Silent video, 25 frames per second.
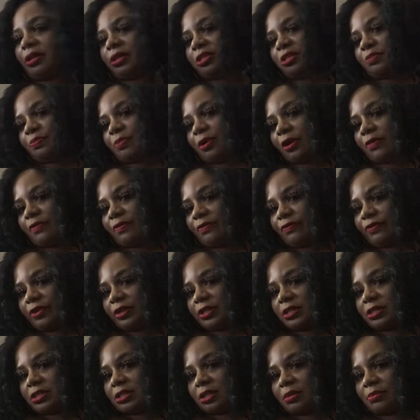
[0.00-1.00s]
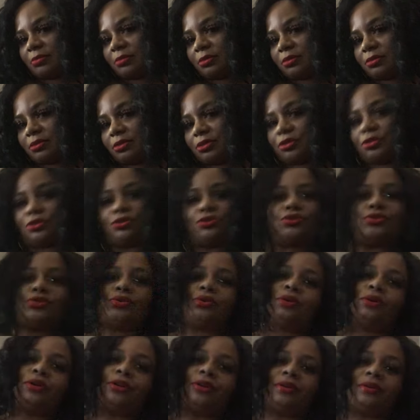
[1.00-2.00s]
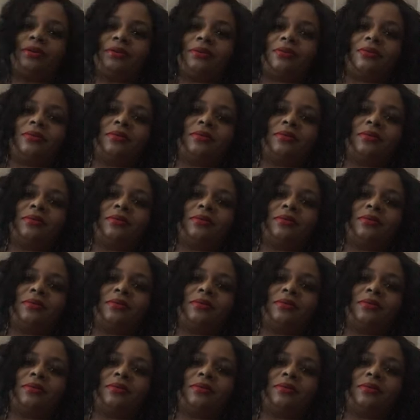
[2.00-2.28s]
and it's perfect for the summer. It's short.